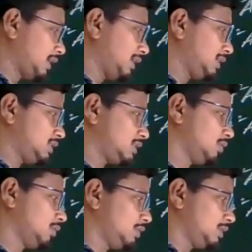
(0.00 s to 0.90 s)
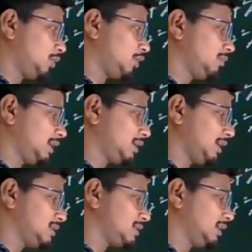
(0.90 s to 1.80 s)
Finally, this both will
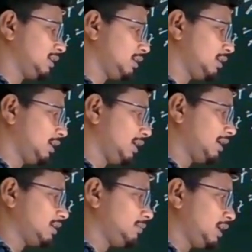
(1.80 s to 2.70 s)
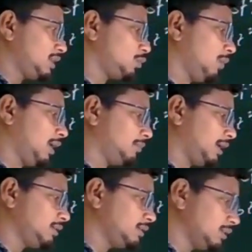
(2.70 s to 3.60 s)
be cancelling here and remains
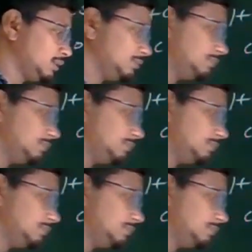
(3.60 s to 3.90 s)
1 by